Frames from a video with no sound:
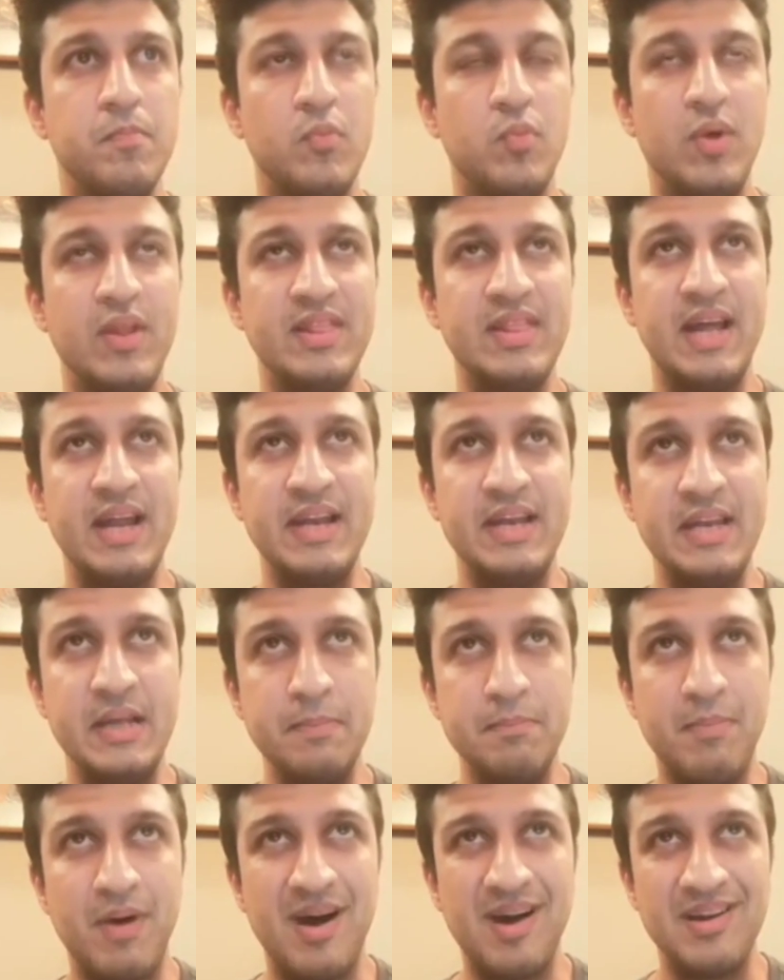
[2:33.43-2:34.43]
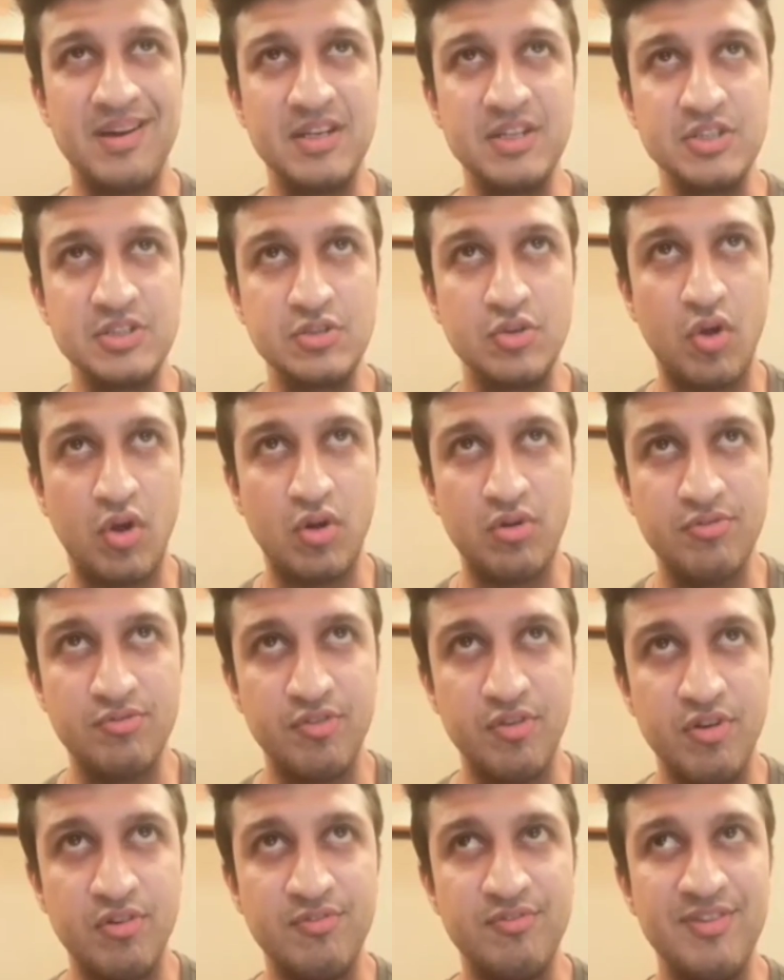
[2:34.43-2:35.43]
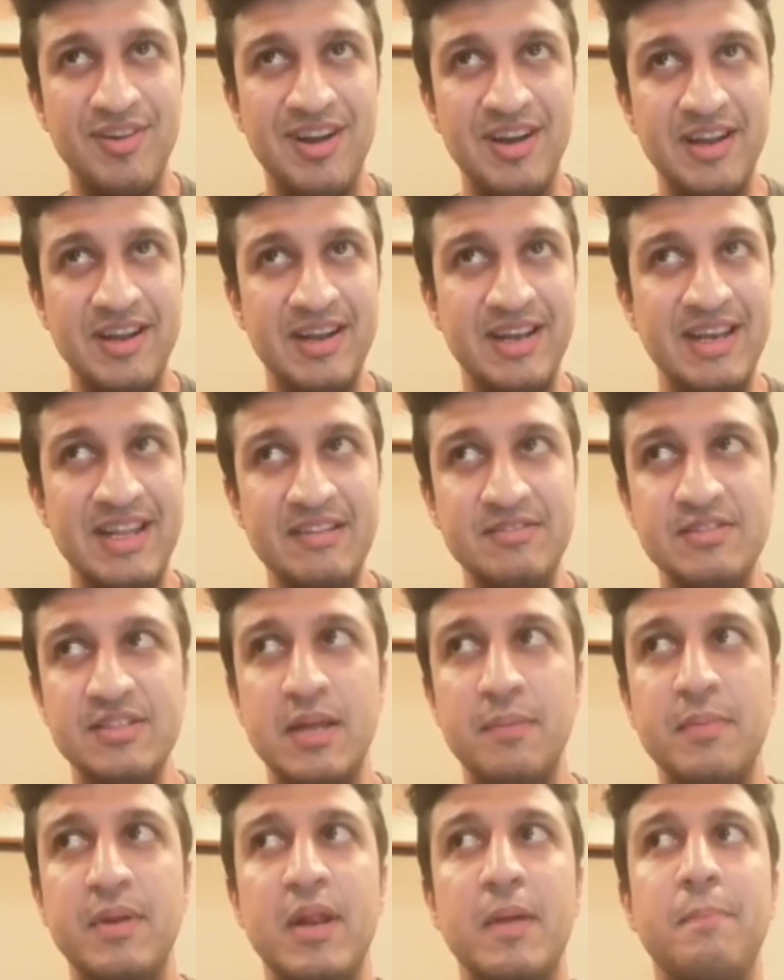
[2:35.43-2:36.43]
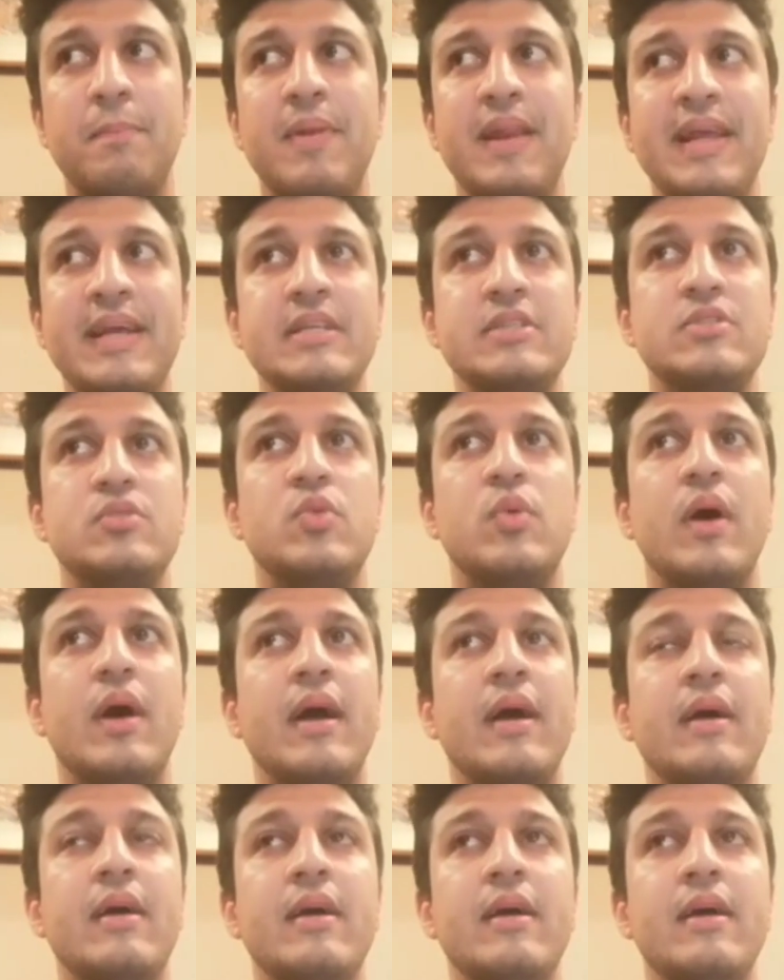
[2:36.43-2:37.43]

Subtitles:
when that demand is not fulfilled, it leaves them in a place where